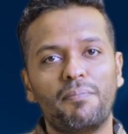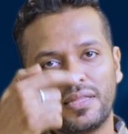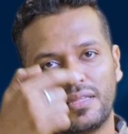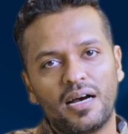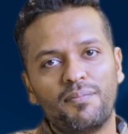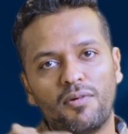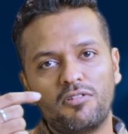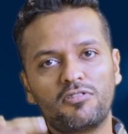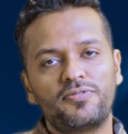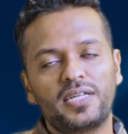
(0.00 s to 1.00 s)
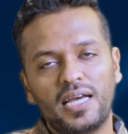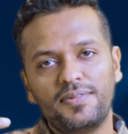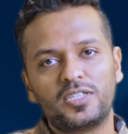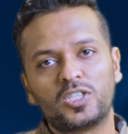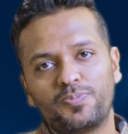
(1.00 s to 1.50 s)
but the amount of
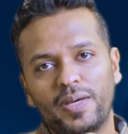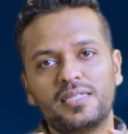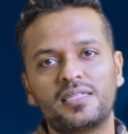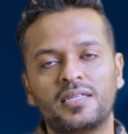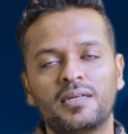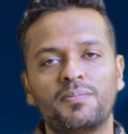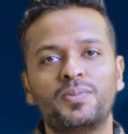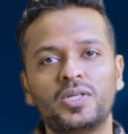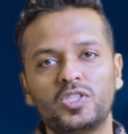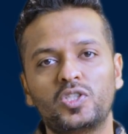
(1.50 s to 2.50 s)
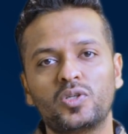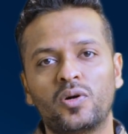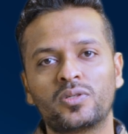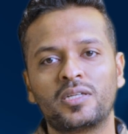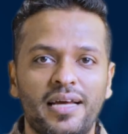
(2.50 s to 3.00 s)
time it spends there burns you
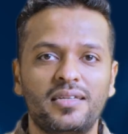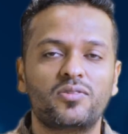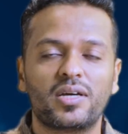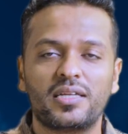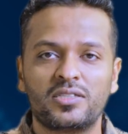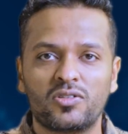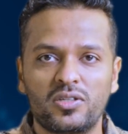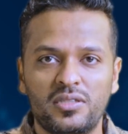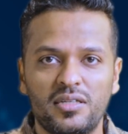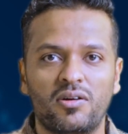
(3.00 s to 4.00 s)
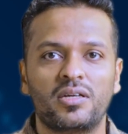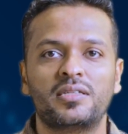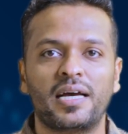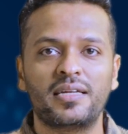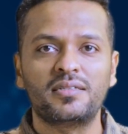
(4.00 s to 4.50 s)
out and you get exhausted, or
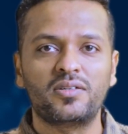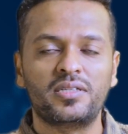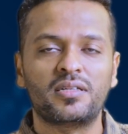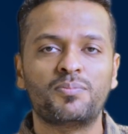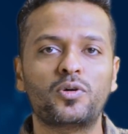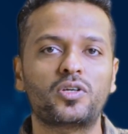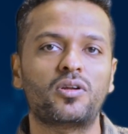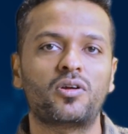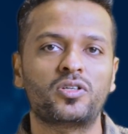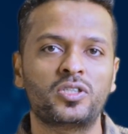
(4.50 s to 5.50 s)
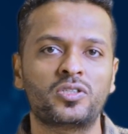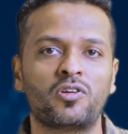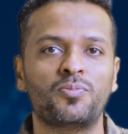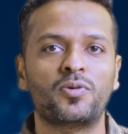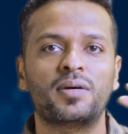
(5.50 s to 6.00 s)
then you either book your losses
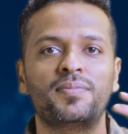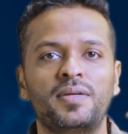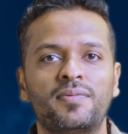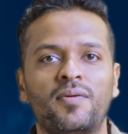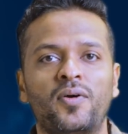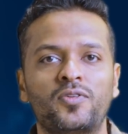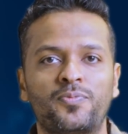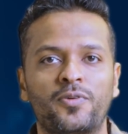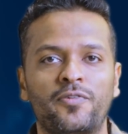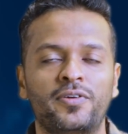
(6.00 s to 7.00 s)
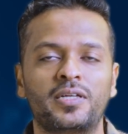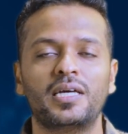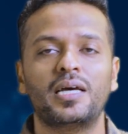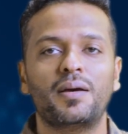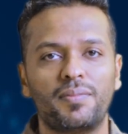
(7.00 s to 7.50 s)
or you book a minimum amount of profit,
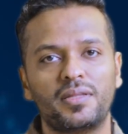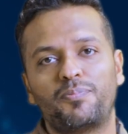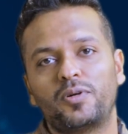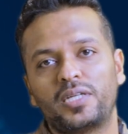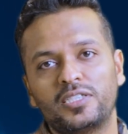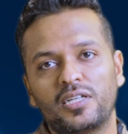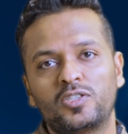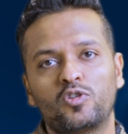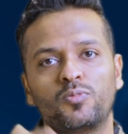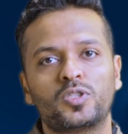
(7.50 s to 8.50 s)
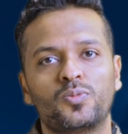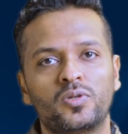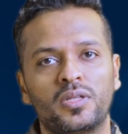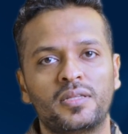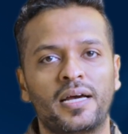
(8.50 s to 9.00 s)
but the potential is so much
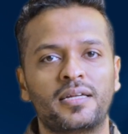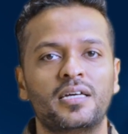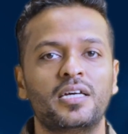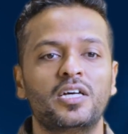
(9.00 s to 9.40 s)
more than that.